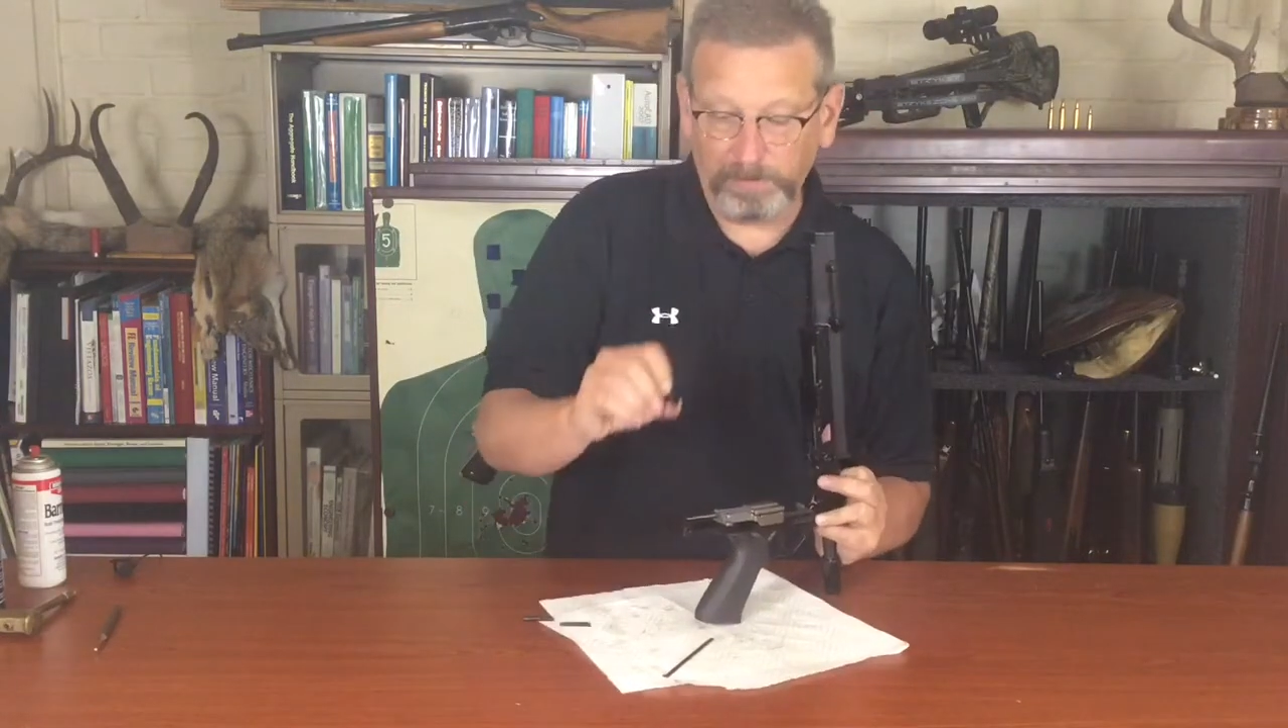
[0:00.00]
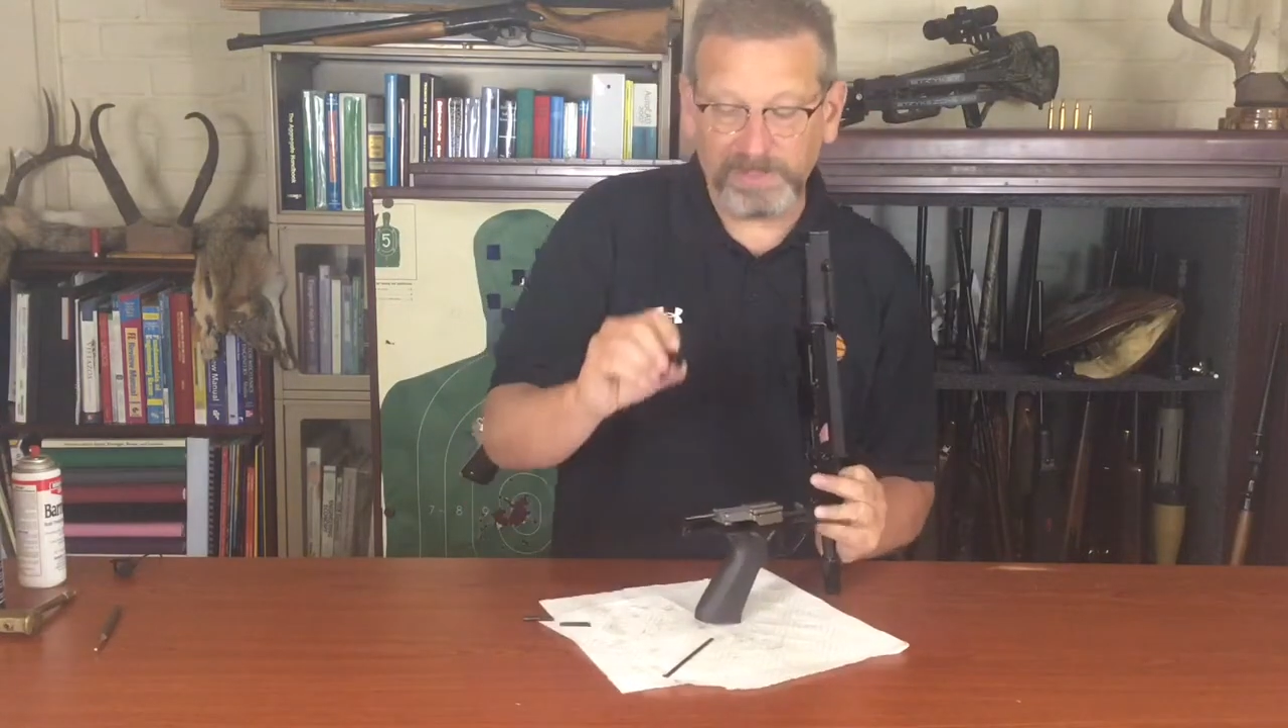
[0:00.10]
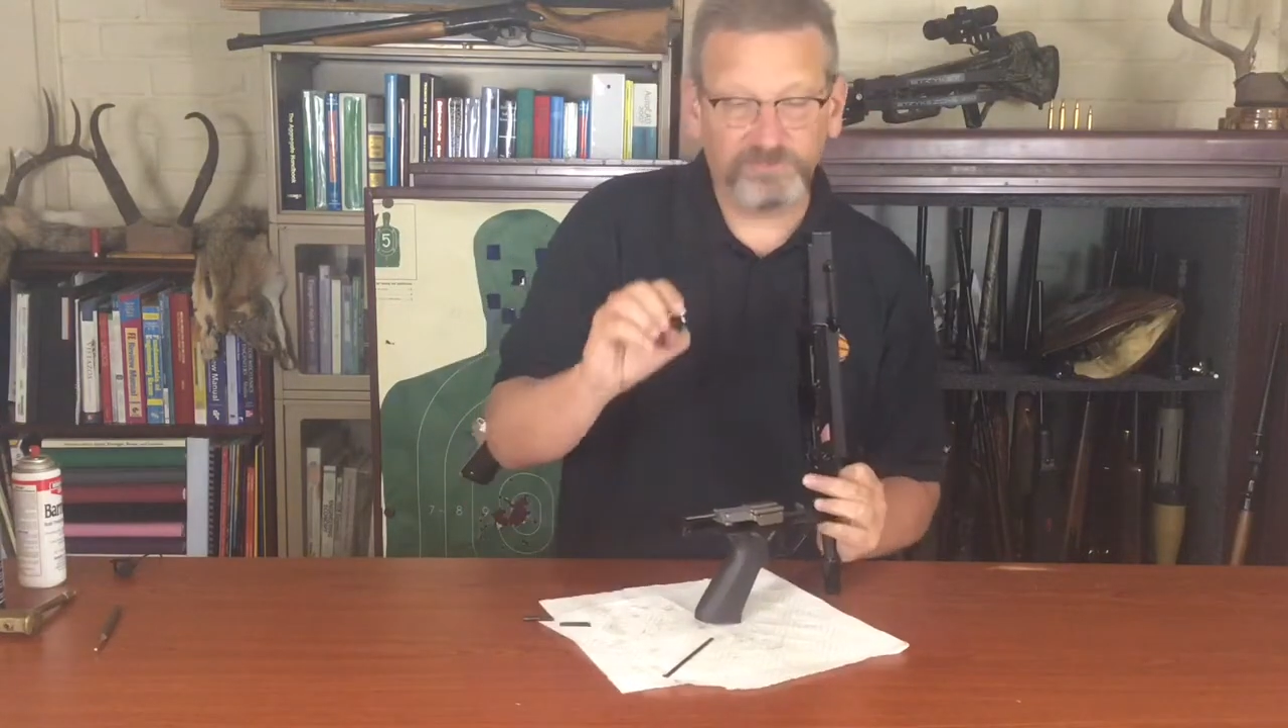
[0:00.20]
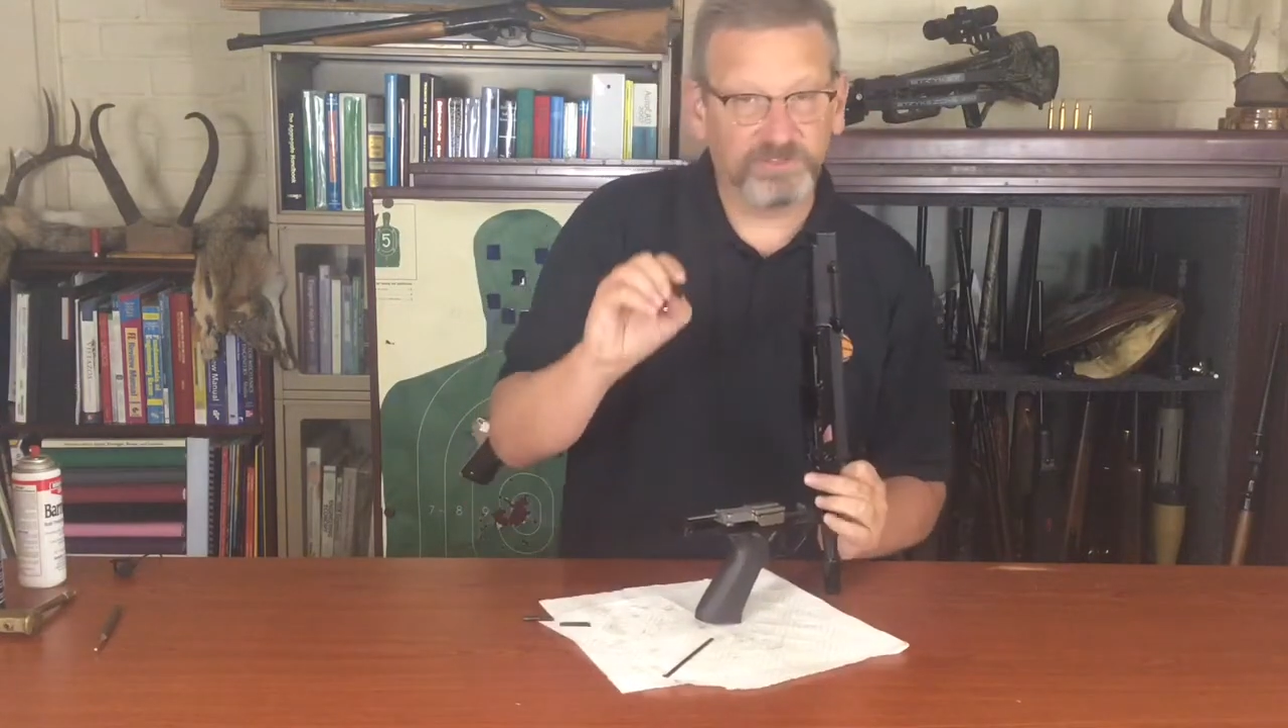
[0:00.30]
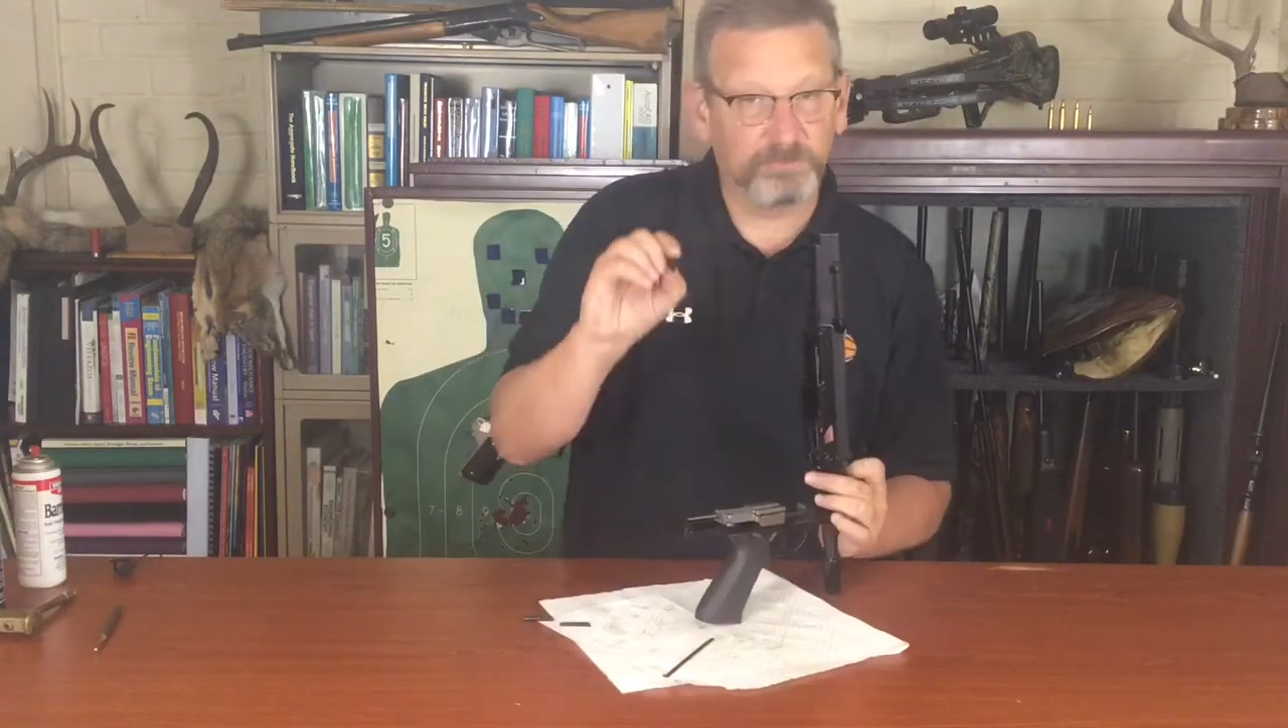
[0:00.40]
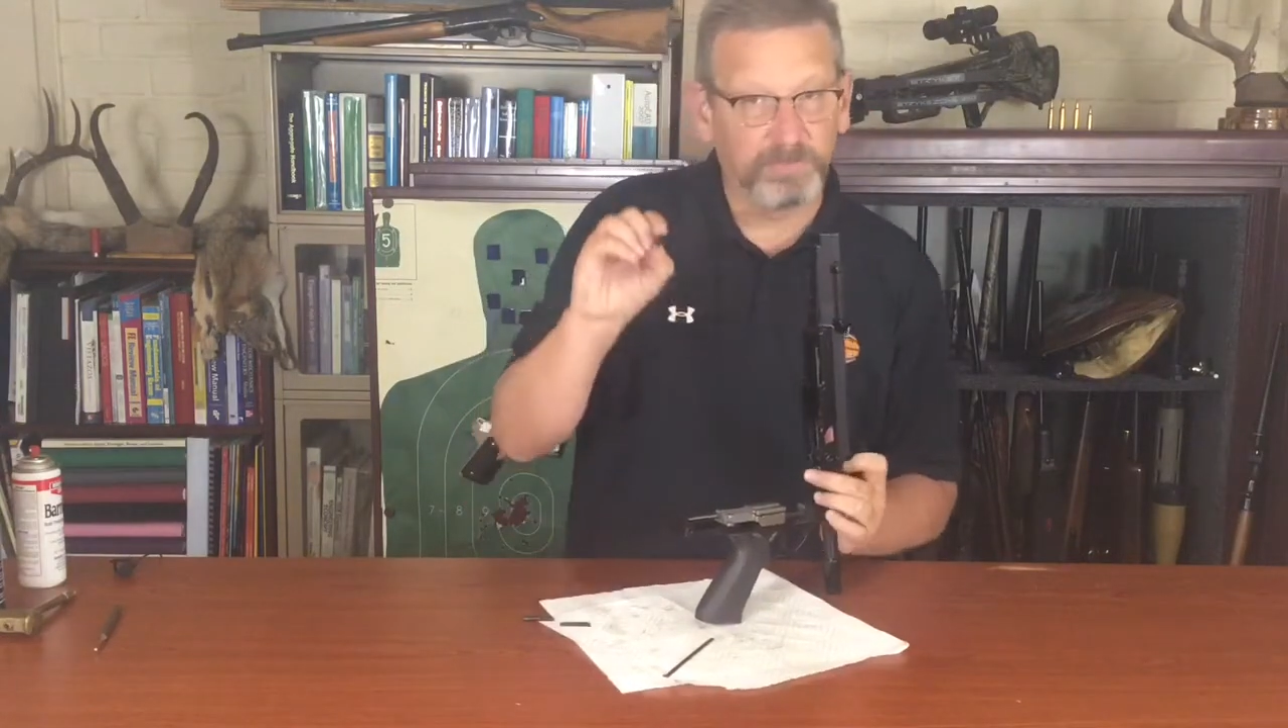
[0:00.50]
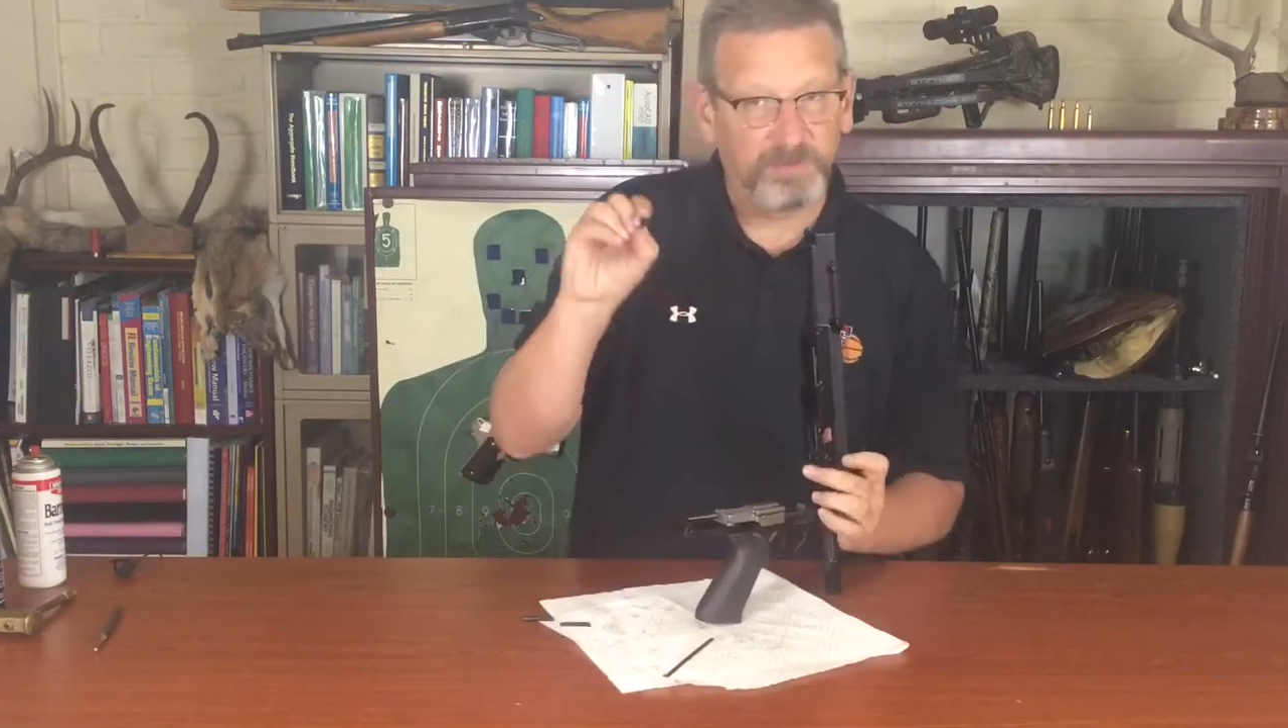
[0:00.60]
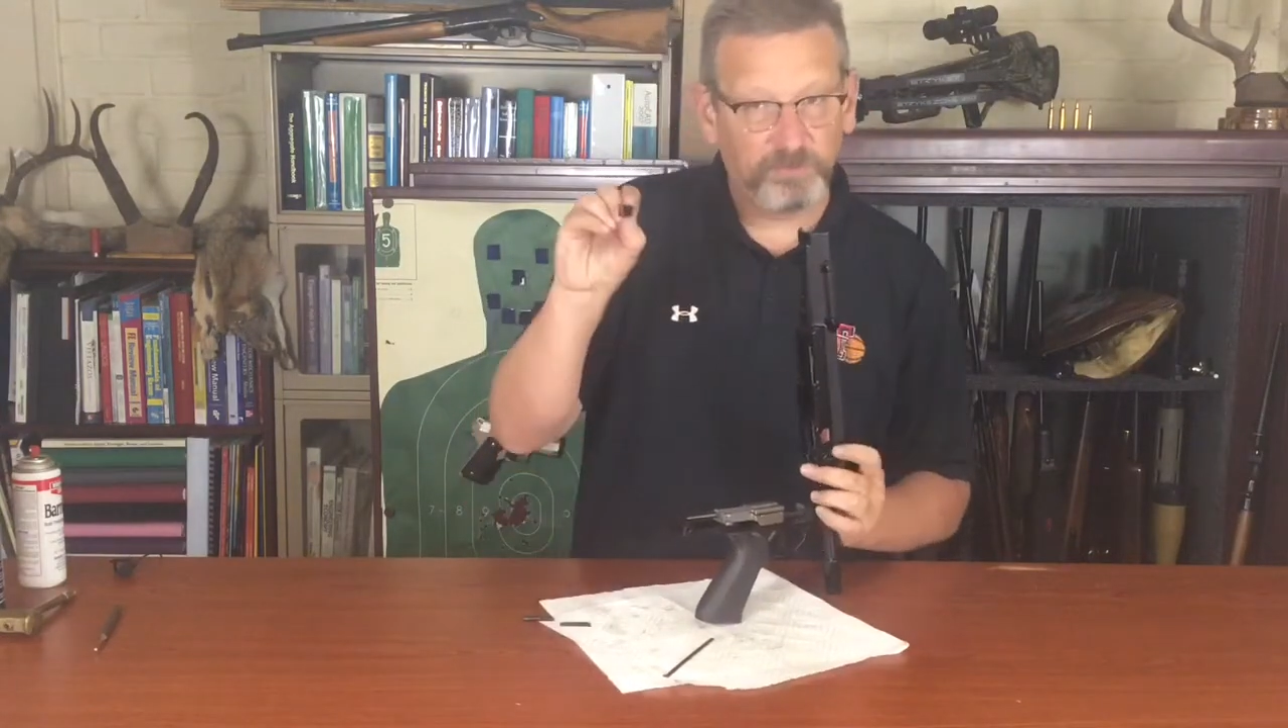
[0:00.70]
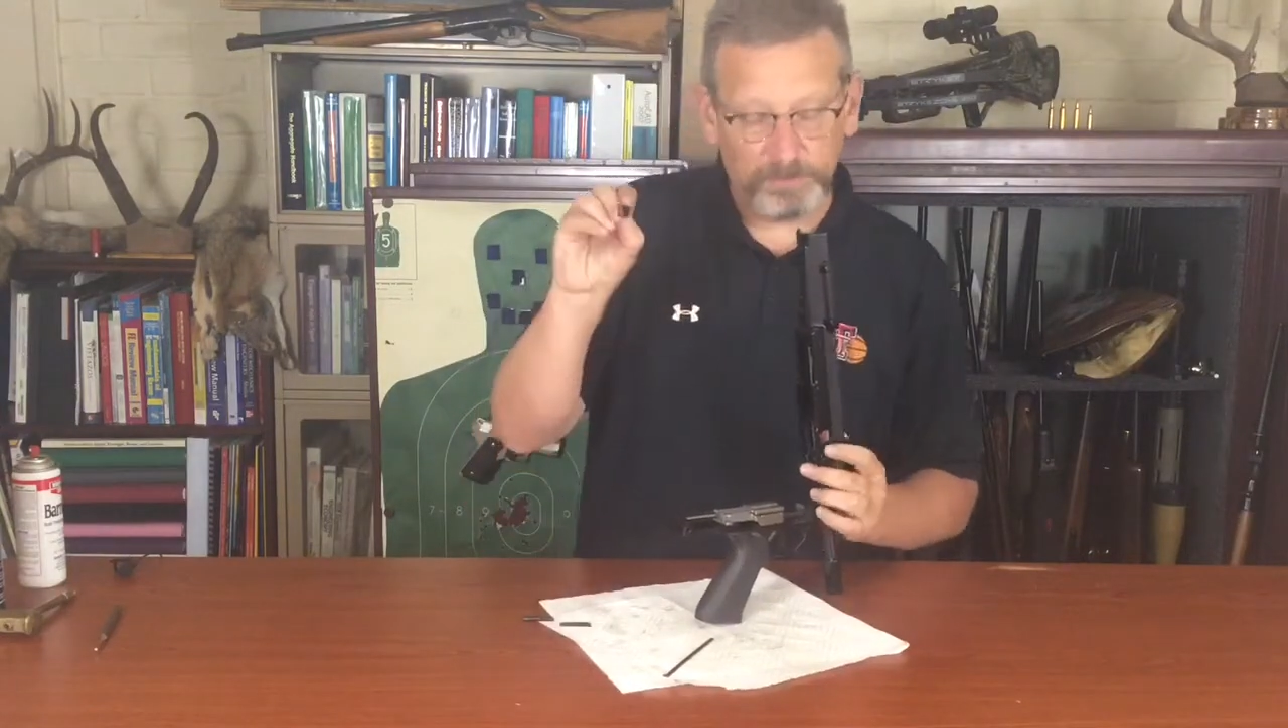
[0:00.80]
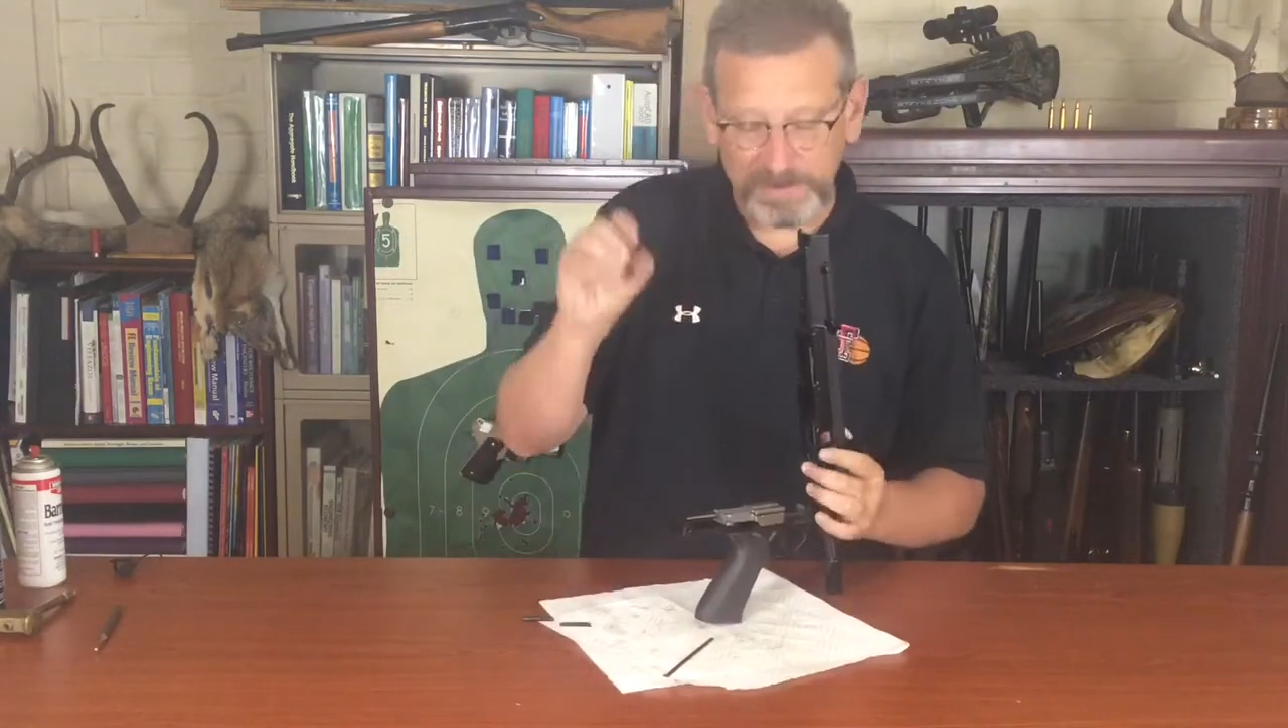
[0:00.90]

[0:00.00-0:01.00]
plastic buffer